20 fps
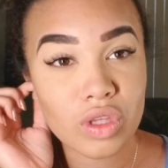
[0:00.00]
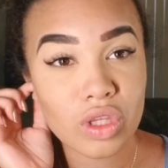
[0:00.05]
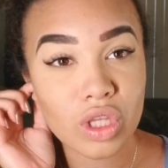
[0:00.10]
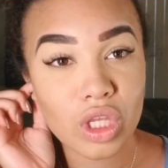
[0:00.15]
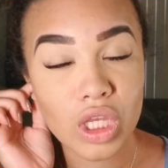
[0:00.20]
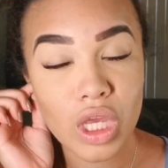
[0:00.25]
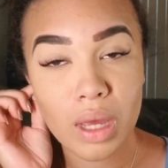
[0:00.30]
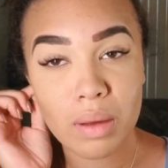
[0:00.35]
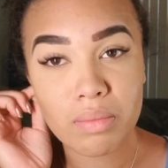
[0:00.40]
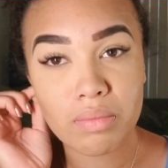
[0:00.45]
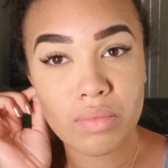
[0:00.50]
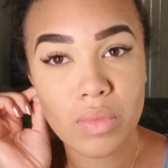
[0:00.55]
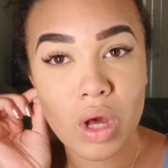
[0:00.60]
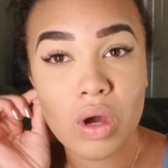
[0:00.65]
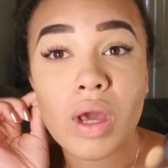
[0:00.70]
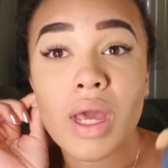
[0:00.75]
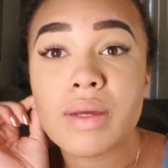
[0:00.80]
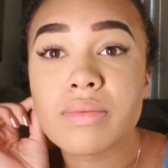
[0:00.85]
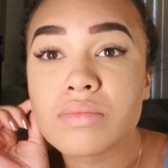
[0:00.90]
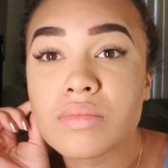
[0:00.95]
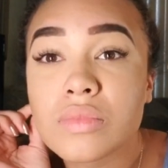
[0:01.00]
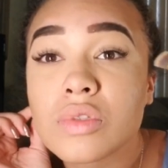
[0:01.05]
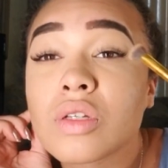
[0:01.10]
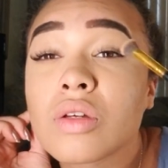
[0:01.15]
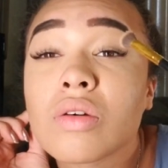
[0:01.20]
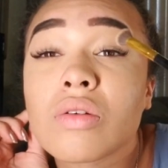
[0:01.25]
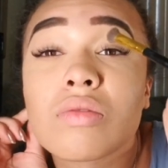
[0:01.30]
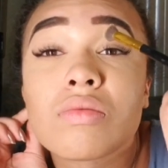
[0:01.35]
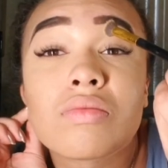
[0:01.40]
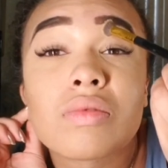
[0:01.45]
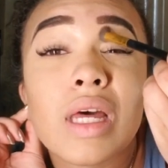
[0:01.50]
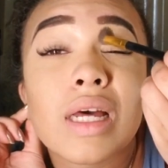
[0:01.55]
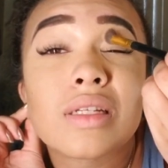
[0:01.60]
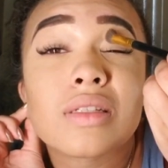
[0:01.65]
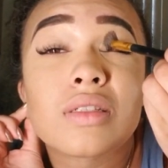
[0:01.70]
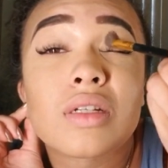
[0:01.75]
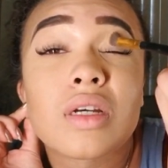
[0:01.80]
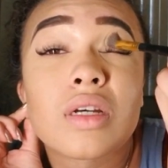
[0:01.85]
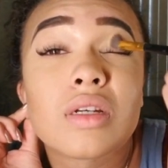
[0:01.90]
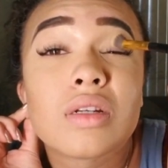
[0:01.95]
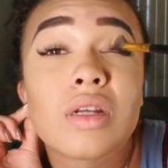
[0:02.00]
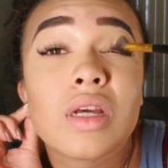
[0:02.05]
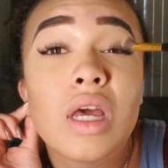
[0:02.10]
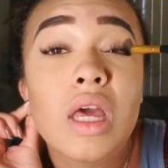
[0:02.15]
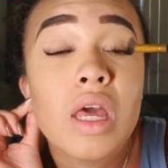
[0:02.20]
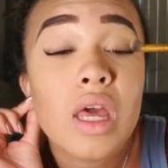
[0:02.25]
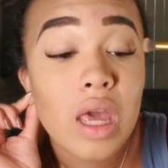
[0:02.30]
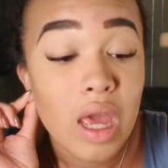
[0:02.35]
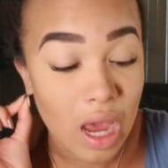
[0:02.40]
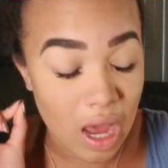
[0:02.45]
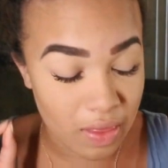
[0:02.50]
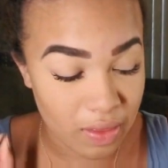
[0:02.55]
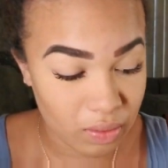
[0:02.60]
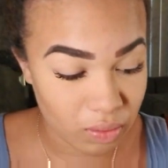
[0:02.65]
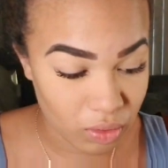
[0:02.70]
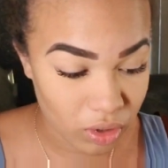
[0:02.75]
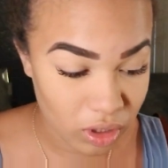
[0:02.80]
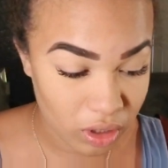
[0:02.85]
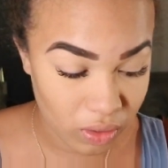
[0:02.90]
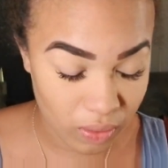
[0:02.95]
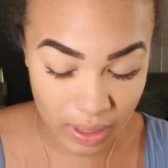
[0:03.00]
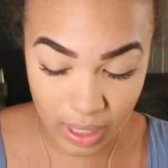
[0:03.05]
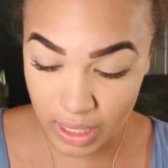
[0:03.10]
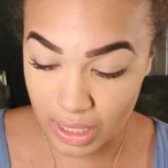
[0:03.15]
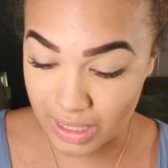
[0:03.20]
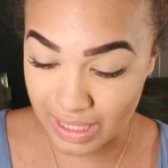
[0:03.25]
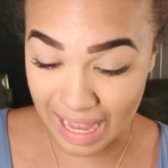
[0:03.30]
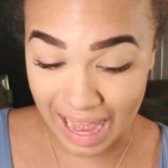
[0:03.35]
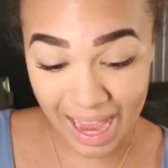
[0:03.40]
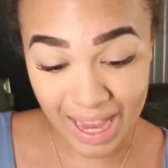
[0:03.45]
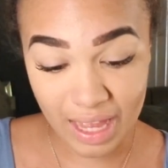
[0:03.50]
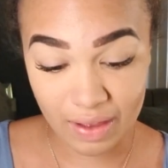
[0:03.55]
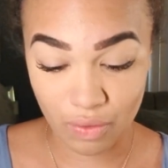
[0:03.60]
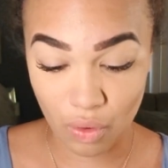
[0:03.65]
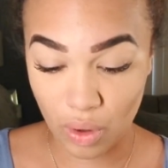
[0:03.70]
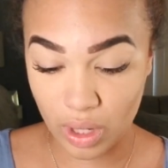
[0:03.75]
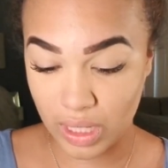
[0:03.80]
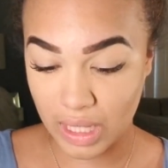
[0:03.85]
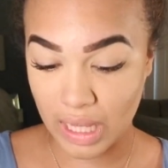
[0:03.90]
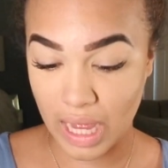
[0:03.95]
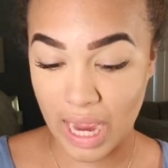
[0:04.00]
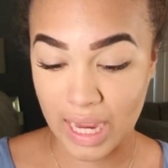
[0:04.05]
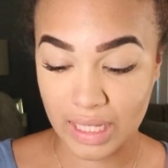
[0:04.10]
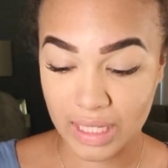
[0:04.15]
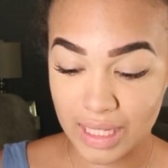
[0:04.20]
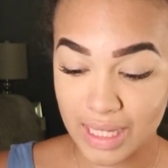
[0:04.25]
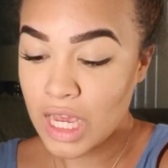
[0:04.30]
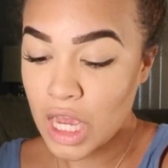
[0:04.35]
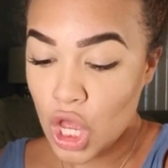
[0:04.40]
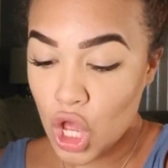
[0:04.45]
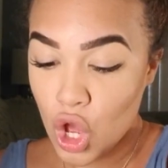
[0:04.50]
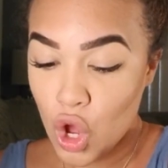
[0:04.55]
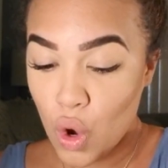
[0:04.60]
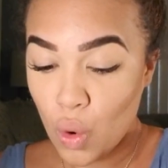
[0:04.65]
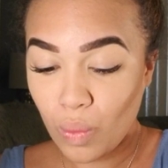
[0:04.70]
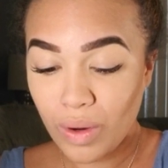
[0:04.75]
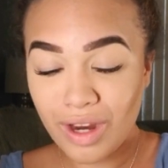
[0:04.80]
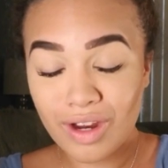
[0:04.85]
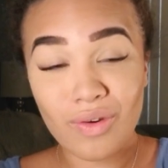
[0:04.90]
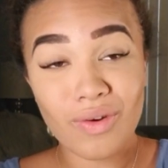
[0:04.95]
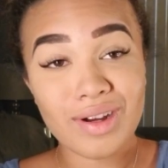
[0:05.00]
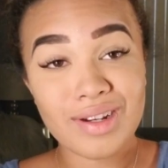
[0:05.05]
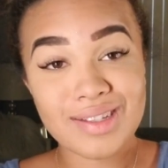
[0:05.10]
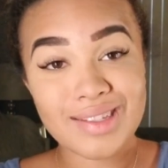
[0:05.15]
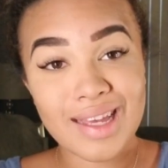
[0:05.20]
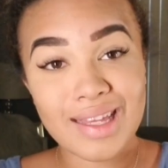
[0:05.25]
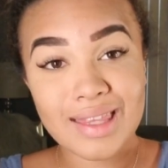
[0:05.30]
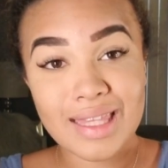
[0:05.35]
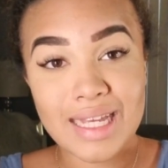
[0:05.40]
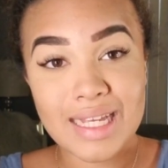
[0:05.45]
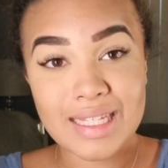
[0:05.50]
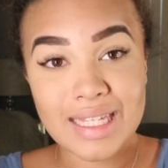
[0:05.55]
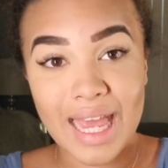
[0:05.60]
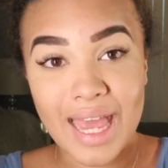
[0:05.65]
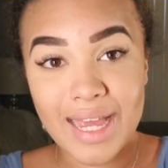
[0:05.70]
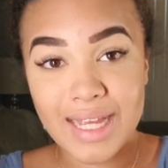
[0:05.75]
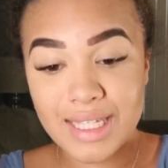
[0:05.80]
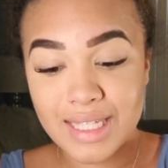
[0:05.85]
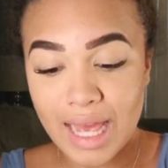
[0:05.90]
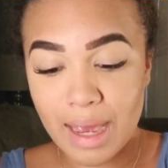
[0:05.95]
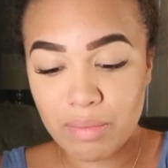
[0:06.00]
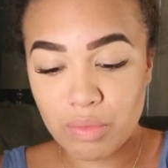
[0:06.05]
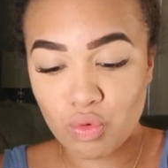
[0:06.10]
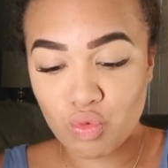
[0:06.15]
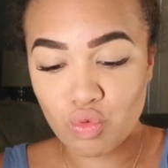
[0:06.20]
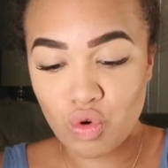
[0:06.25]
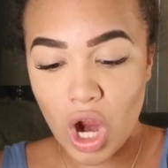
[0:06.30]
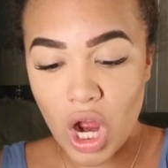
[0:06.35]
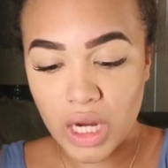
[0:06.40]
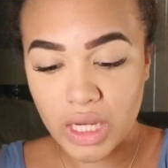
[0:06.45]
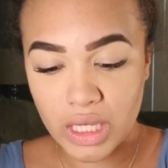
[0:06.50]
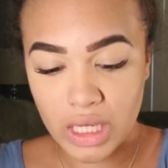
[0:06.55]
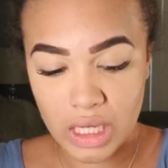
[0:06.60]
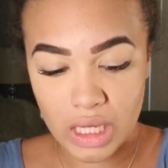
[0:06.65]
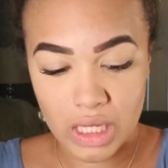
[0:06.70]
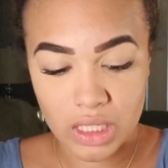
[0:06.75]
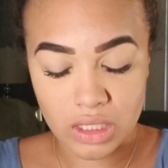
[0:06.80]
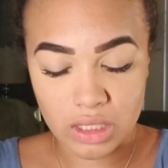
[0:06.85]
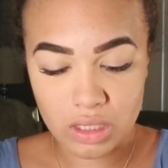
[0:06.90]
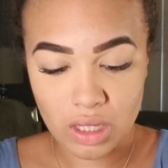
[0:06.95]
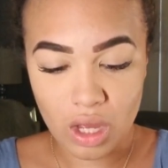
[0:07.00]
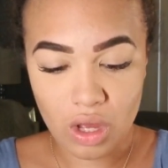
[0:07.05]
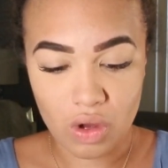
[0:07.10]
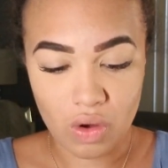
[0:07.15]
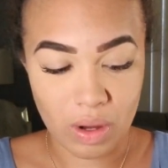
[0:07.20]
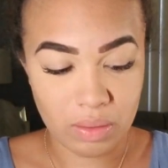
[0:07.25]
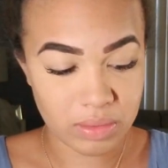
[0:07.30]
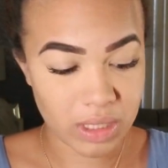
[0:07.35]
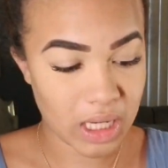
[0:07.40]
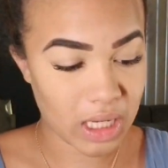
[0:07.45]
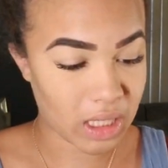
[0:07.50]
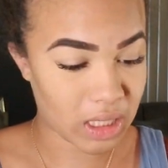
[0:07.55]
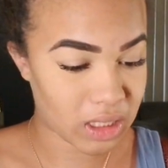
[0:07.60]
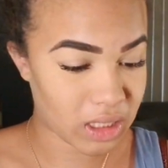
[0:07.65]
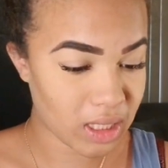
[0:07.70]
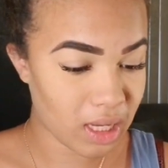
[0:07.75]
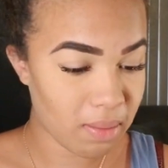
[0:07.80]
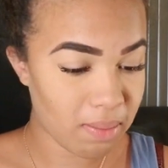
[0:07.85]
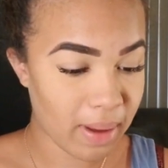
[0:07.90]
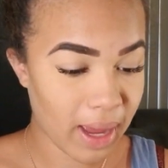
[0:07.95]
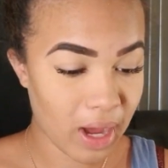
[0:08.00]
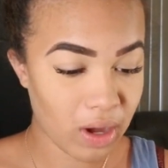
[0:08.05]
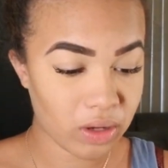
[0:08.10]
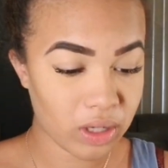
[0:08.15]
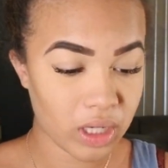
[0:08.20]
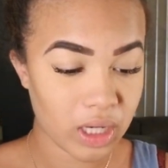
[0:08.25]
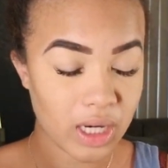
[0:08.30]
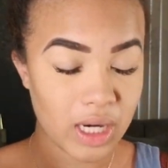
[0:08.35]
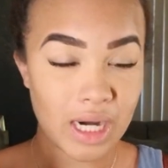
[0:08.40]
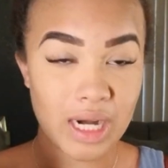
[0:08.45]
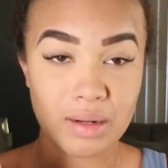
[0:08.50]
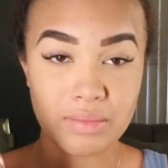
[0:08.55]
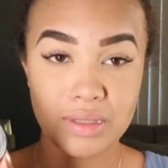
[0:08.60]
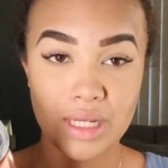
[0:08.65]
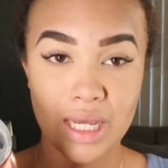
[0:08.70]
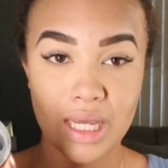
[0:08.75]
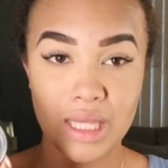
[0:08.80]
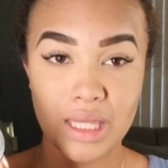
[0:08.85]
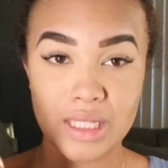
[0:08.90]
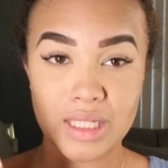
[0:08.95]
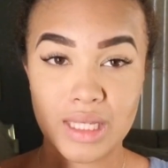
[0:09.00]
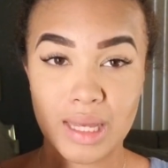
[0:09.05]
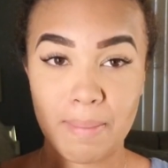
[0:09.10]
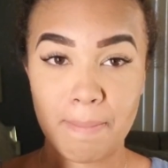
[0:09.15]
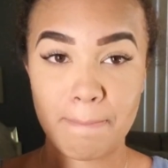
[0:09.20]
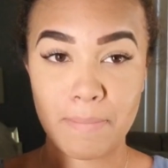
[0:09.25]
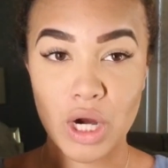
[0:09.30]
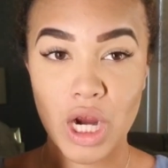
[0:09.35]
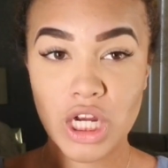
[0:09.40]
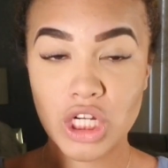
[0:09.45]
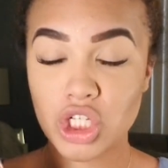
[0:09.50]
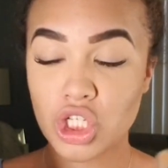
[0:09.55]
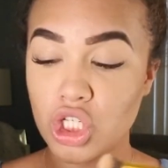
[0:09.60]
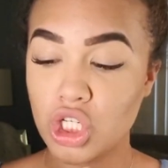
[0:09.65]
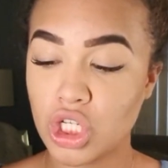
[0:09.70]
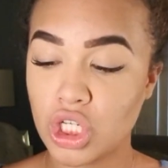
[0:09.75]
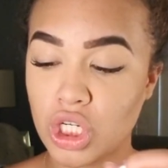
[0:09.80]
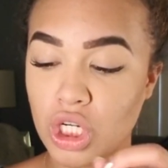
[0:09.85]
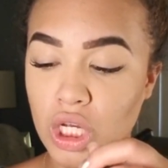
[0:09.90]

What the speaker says: Yep. Okay, so that's done. And then real quick, because I have oily eyelids, we are going to set this ASAP Rocky. So I'm taking the same powder and I'm taking the same brush.